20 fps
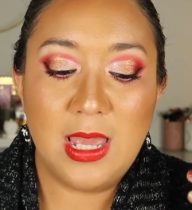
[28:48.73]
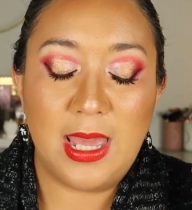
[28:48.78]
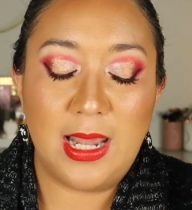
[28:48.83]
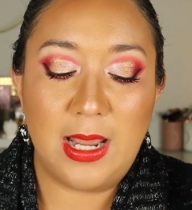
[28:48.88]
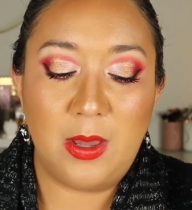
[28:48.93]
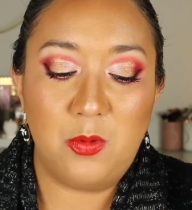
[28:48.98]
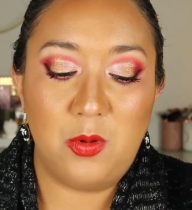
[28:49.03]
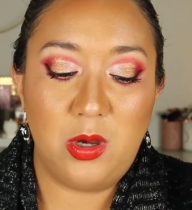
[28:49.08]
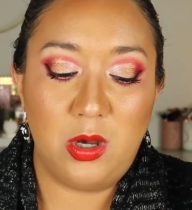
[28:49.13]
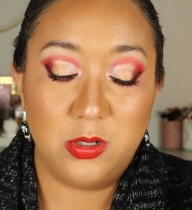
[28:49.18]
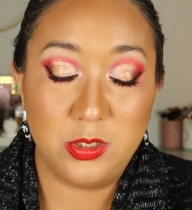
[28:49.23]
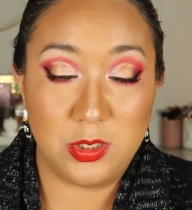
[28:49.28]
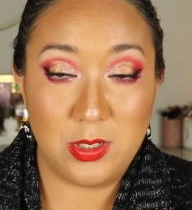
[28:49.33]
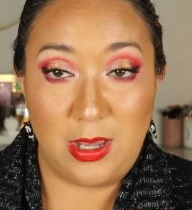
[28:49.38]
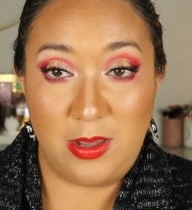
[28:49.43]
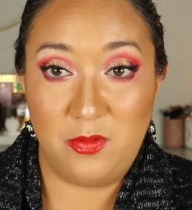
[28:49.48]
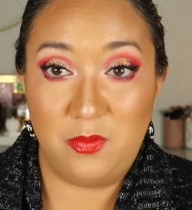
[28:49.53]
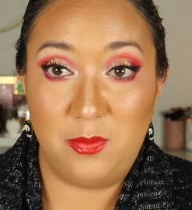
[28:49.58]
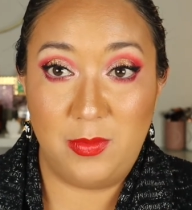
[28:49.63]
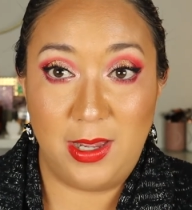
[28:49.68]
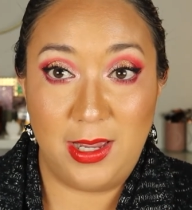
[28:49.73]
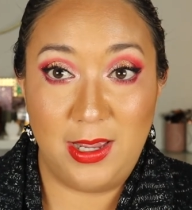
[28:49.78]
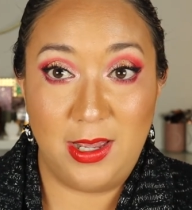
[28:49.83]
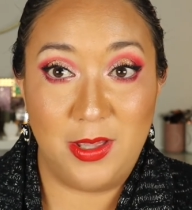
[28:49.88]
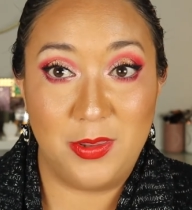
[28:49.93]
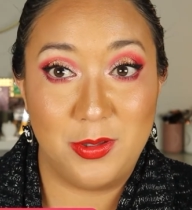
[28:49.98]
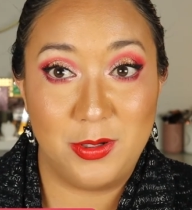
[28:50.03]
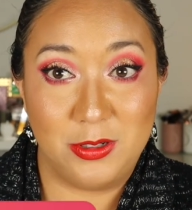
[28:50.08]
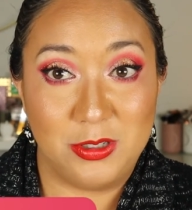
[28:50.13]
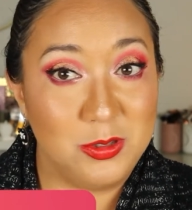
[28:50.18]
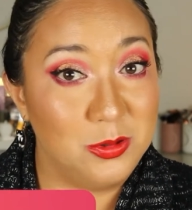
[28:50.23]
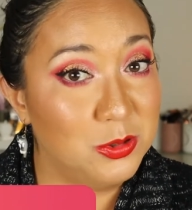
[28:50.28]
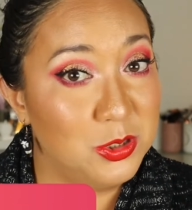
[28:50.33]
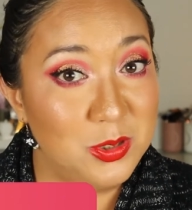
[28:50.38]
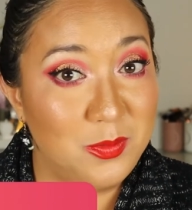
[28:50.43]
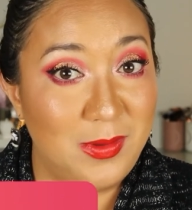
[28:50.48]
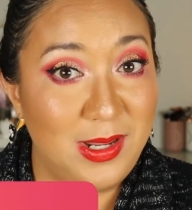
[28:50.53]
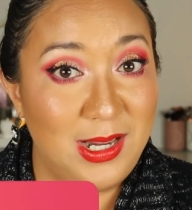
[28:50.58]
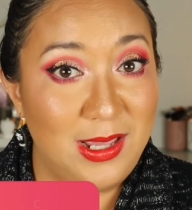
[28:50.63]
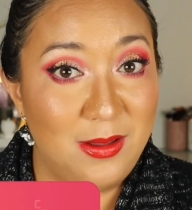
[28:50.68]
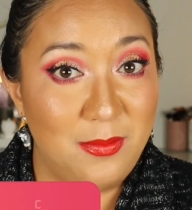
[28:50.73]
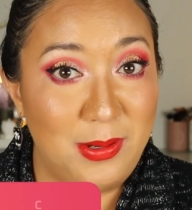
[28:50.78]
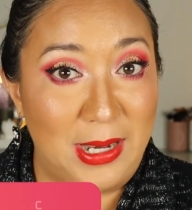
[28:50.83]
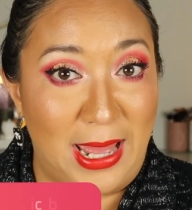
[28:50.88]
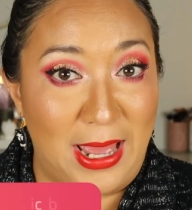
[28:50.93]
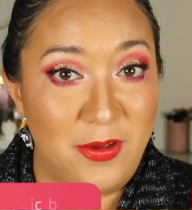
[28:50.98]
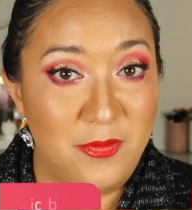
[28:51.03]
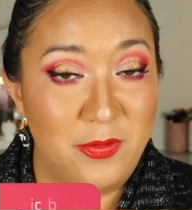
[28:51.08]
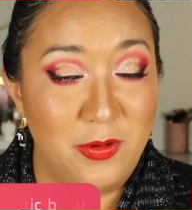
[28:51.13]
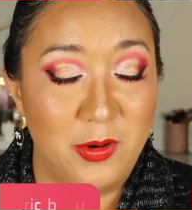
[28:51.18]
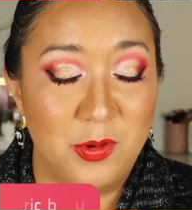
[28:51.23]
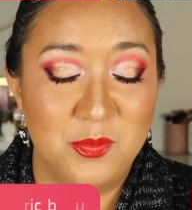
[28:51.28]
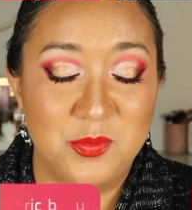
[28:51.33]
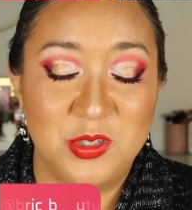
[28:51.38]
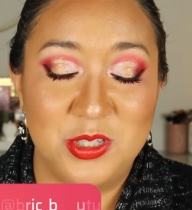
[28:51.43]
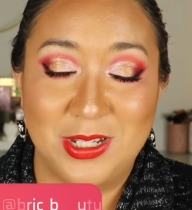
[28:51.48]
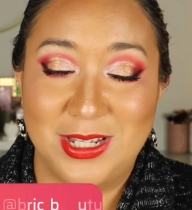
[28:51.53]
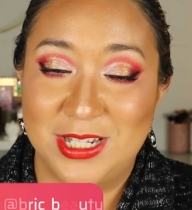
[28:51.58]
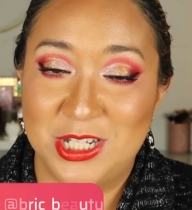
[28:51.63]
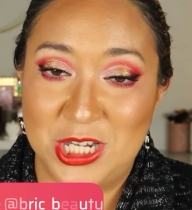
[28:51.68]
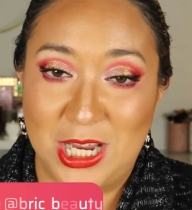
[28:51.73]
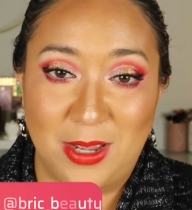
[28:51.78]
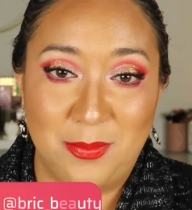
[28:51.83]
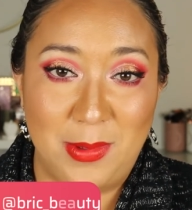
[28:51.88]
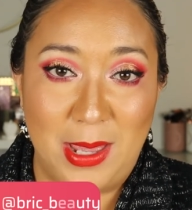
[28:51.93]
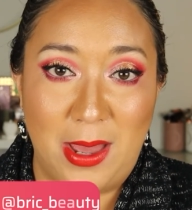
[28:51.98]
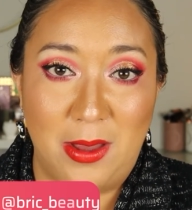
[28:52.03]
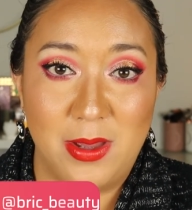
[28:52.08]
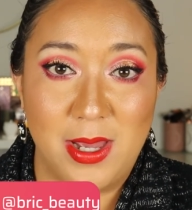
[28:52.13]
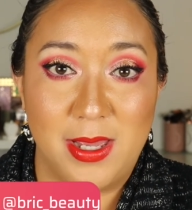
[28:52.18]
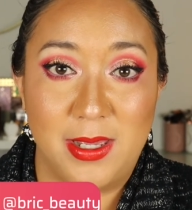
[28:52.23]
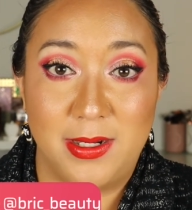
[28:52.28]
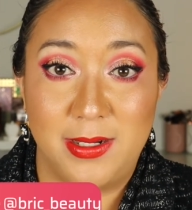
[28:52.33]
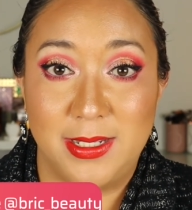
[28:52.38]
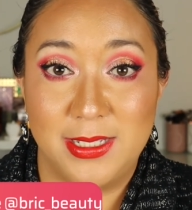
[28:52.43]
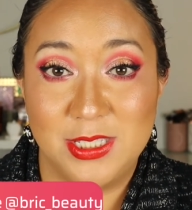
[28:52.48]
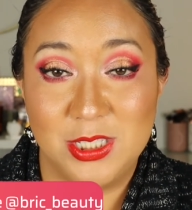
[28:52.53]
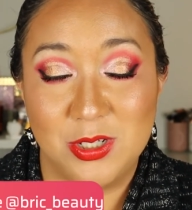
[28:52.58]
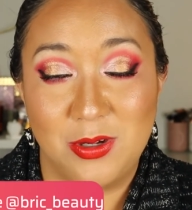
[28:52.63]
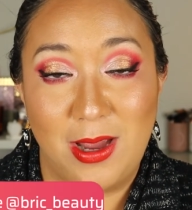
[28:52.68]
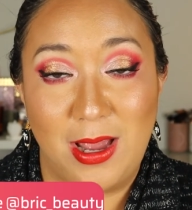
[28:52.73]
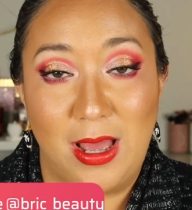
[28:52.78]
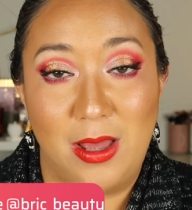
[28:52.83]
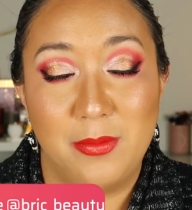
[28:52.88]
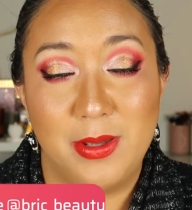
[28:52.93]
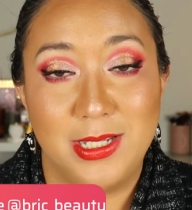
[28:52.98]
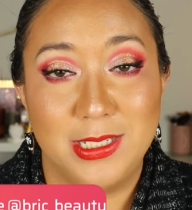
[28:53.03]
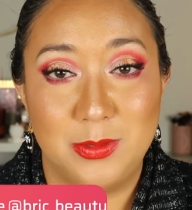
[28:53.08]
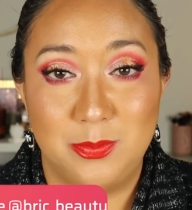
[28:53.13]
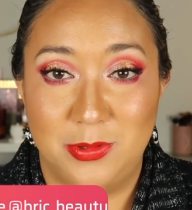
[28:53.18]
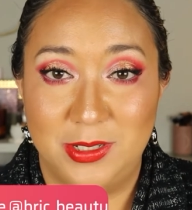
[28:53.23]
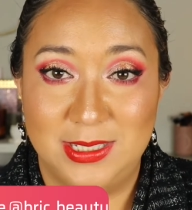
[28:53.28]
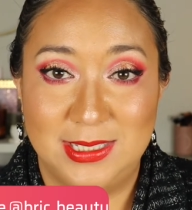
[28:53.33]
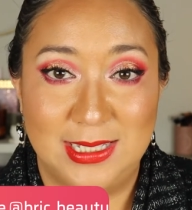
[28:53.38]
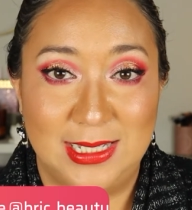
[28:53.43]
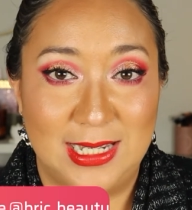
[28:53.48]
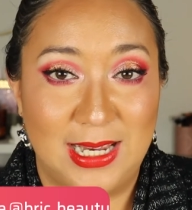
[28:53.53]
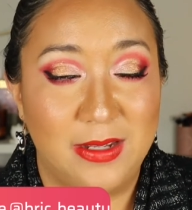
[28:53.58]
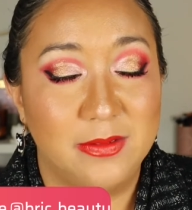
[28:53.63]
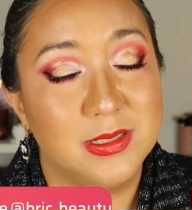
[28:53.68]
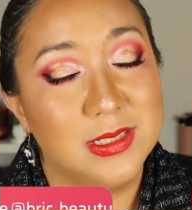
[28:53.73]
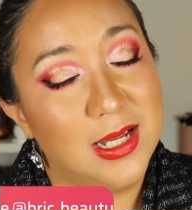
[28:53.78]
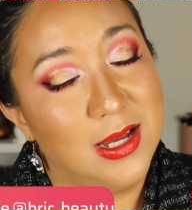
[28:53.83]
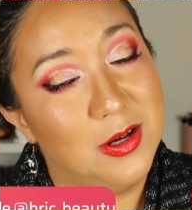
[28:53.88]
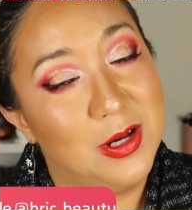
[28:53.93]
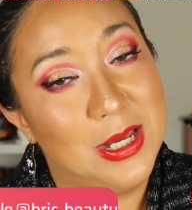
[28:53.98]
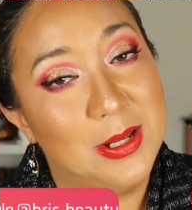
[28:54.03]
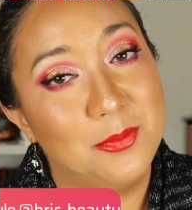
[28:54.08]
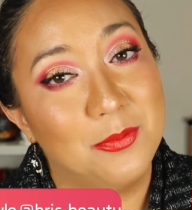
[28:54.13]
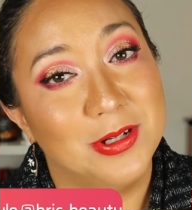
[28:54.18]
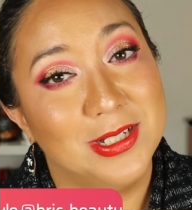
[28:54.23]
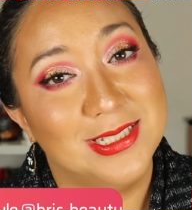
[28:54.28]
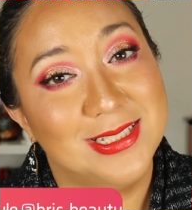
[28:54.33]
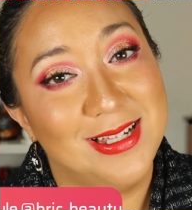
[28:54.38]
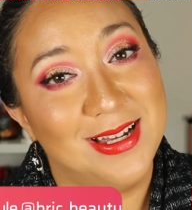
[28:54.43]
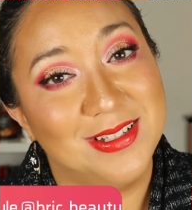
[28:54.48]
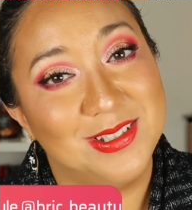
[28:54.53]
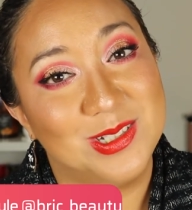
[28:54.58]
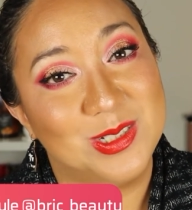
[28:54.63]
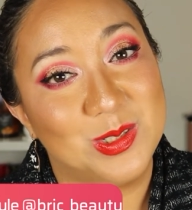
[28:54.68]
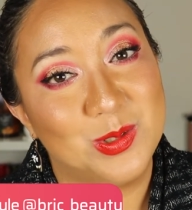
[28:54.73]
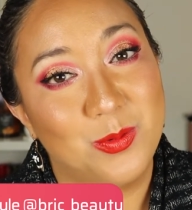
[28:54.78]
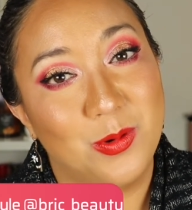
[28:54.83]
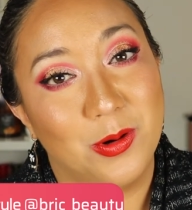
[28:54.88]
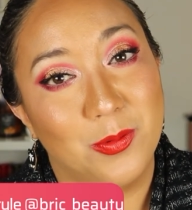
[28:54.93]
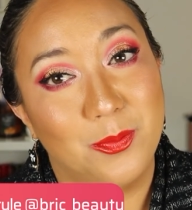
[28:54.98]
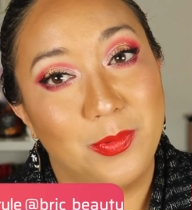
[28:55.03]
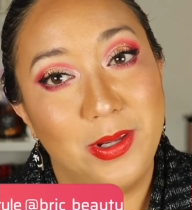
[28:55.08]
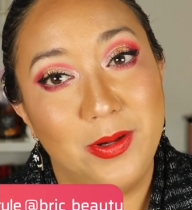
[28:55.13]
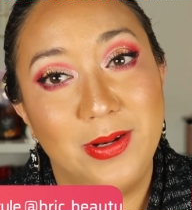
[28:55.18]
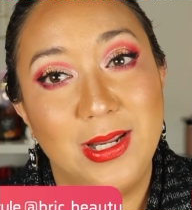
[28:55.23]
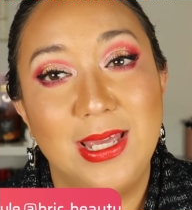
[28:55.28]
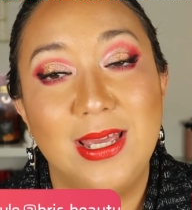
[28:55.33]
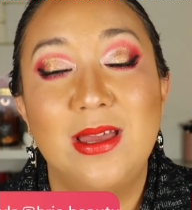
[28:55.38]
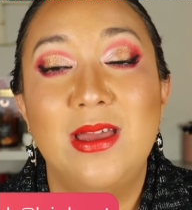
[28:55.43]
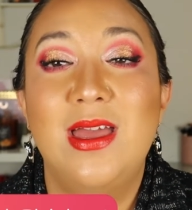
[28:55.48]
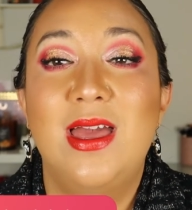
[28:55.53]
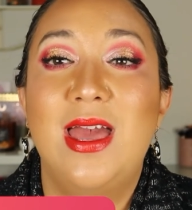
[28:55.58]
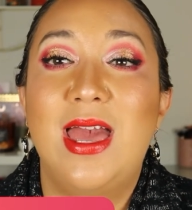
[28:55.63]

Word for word: And I will also have my other social media platforms. You can check me out on Instagram as Bri C Lifestyle and Bree C underscore beauty.